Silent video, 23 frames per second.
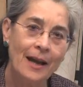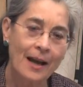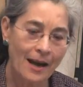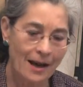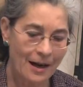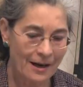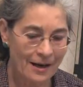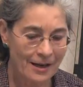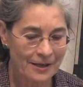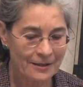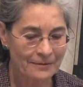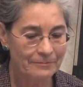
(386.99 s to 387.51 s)

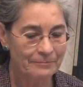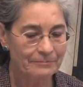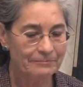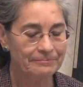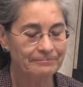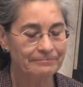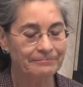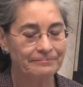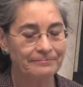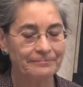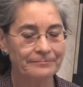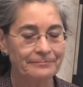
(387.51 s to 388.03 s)
Uh,
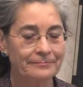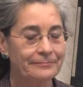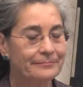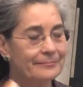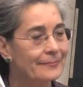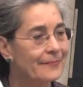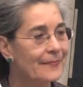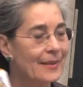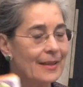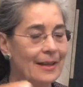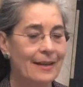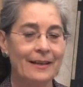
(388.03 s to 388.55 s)

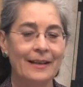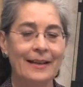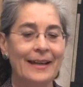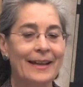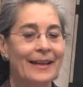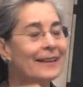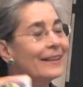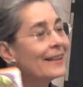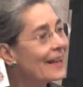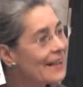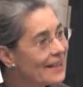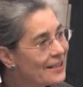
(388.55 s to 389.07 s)

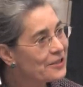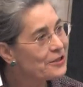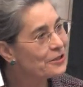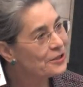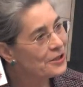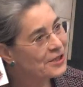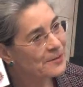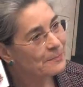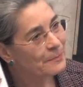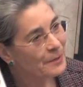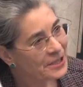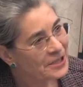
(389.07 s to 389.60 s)
endangered
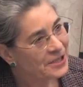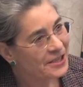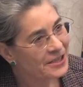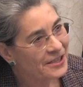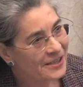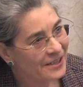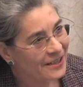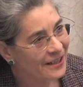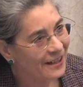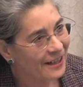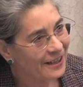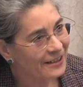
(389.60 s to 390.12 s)

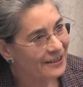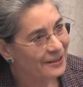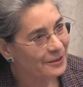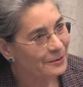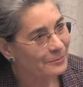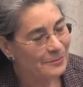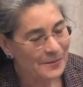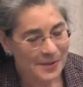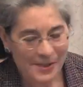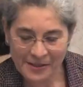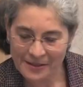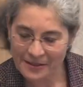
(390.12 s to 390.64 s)
species
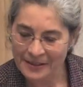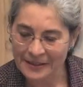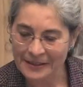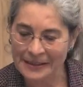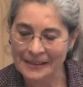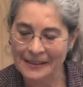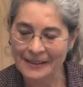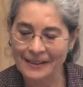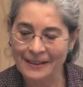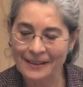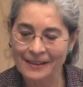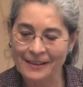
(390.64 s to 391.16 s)
condoms,
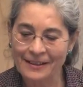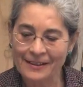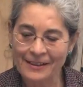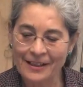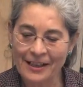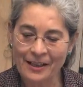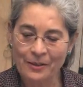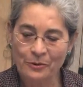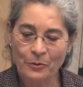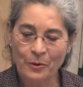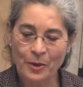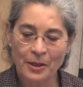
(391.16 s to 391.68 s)

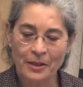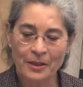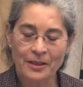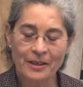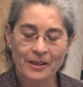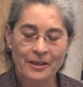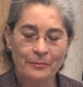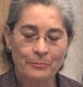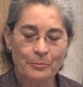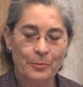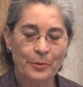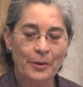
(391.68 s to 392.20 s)
that
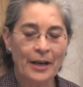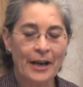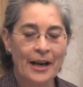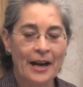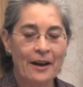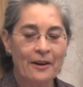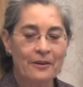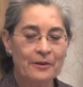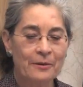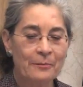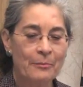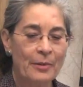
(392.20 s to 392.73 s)
were put
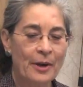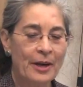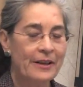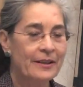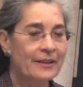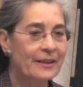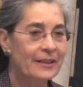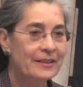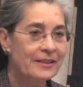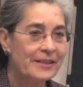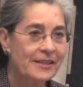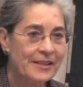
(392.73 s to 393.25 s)
out by
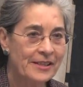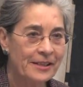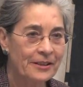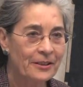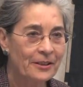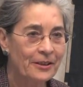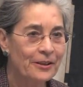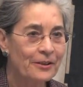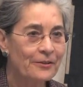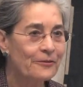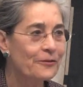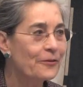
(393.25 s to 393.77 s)
the
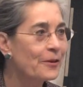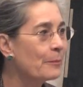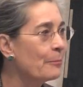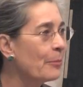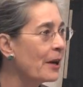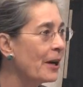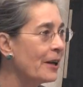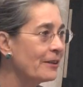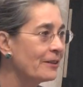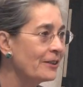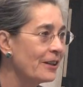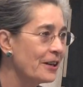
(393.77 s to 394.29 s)
Center for
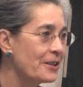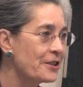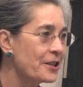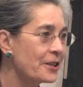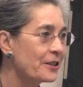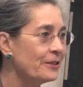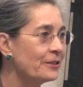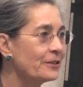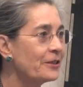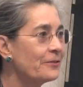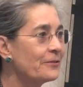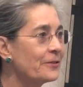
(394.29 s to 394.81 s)

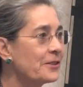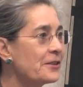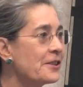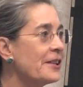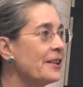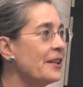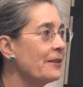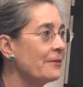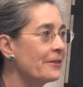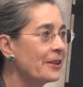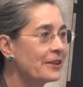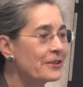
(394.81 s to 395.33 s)
Biological
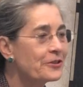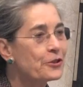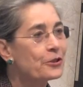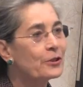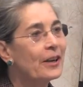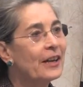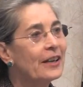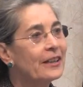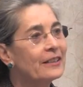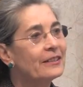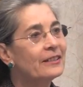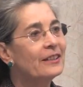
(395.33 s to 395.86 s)
Diversity. I'm going to
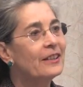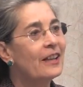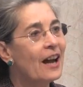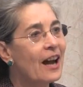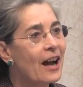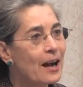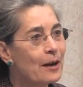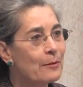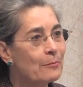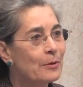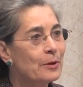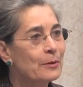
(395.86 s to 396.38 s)
try to
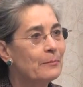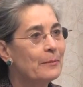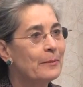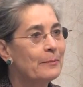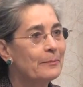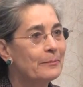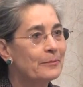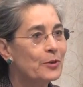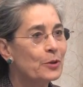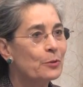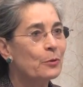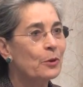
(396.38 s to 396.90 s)
lob
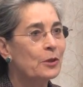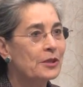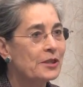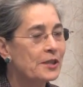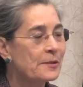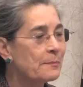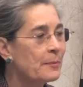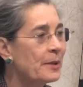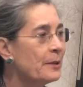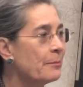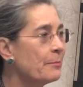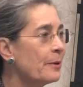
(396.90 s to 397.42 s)
them towards
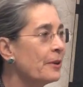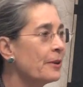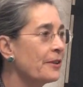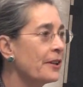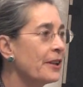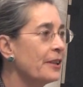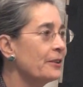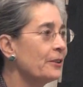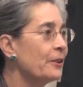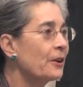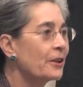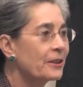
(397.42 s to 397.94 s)
people
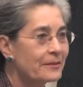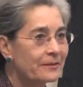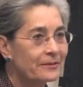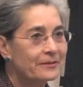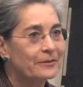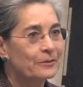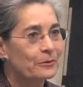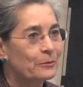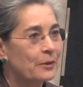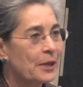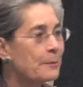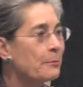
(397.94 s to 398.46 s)
that look
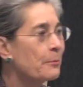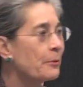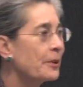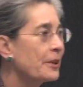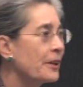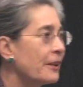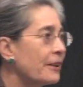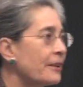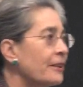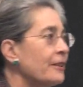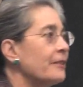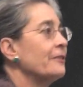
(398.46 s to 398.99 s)

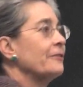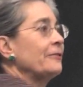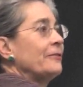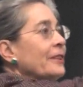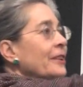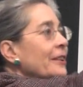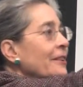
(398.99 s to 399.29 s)
reproductive.